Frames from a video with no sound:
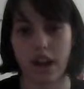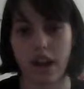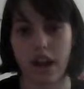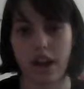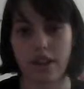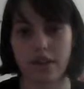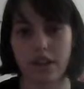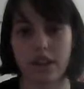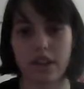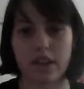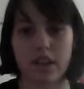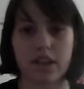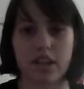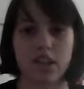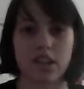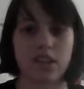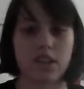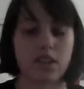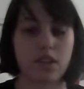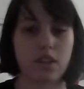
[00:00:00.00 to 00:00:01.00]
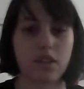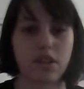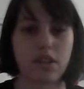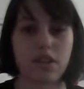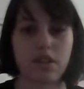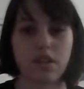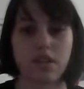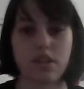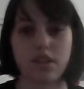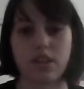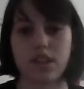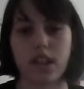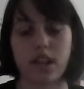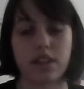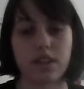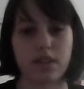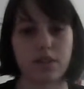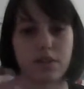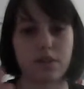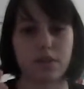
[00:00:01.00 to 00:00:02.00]
having
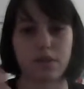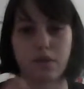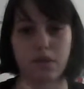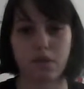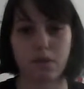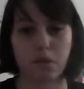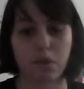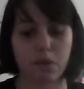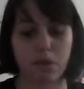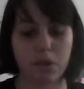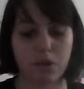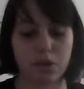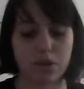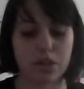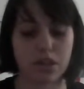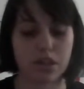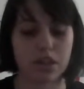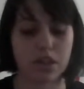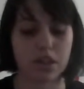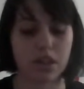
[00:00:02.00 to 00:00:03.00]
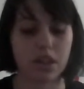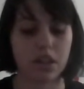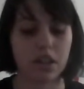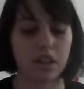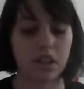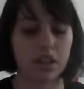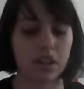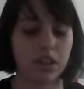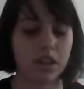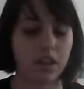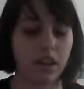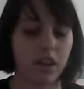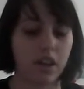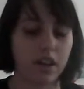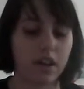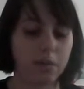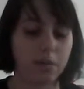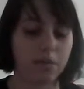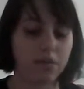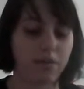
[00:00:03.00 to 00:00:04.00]
tons of different wars and
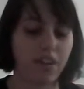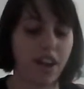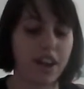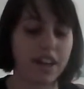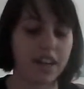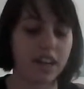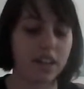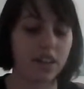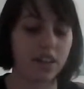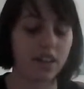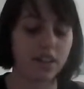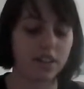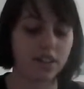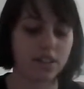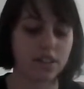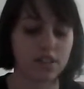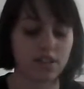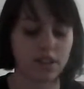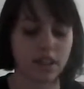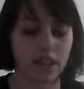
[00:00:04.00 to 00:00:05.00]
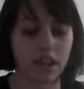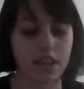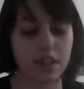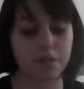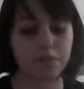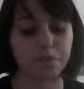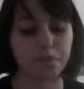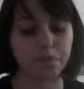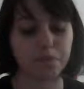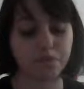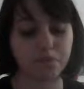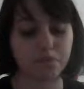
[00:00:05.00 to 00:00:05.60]
fighting constantly.